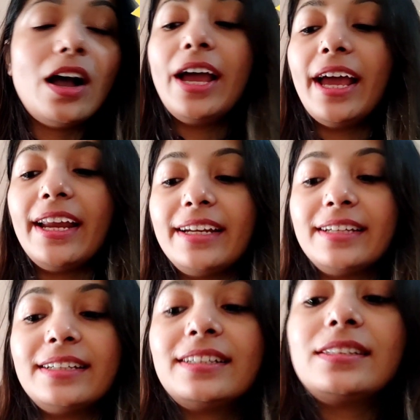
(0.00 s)
And
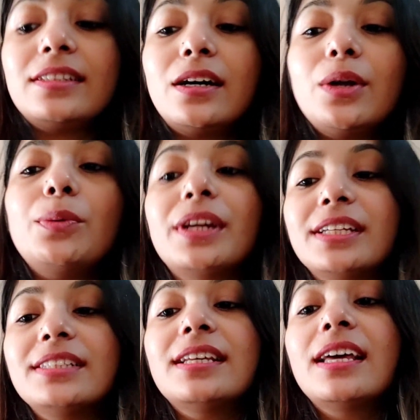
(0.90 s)
the third one
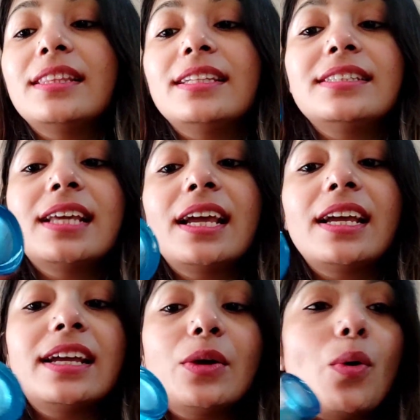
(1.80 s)
is this
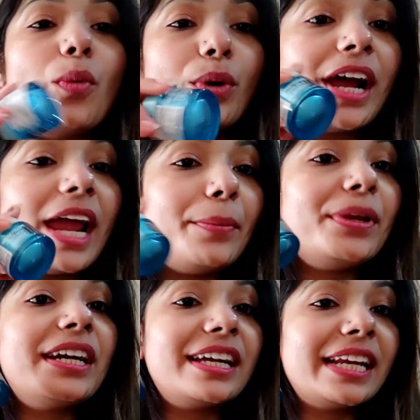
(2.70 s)
overhyped
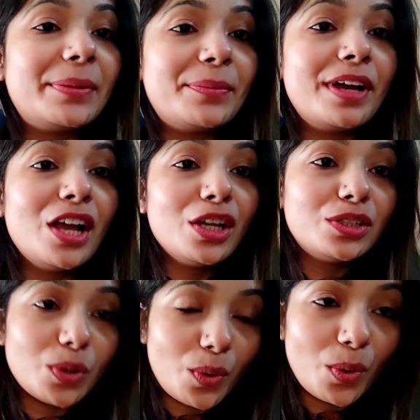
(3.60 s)
cream.
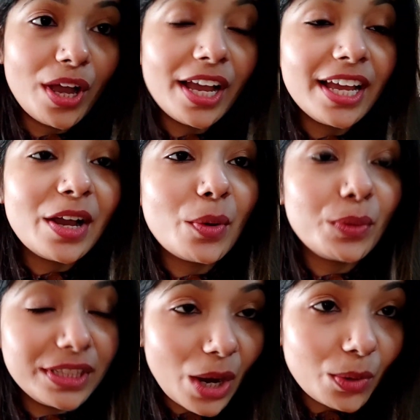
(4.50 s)
So
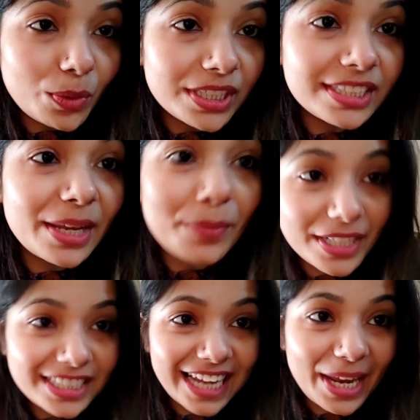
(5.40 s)
without wasting
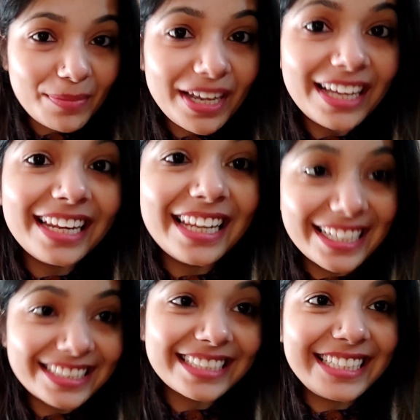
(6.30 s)
much time,
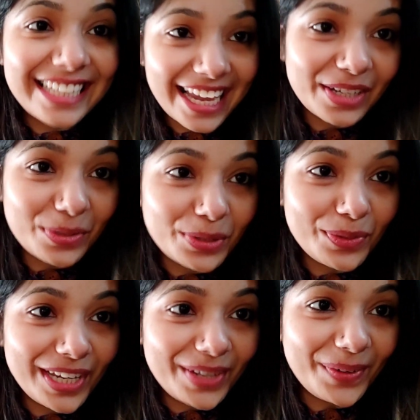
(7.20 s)
let's get into the
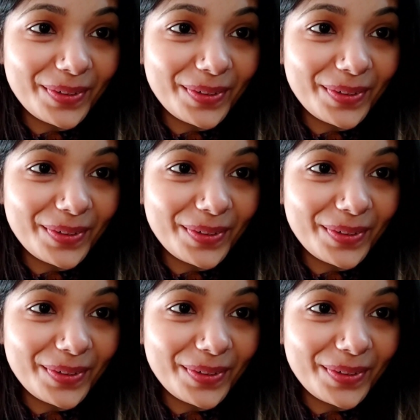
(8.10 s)
video.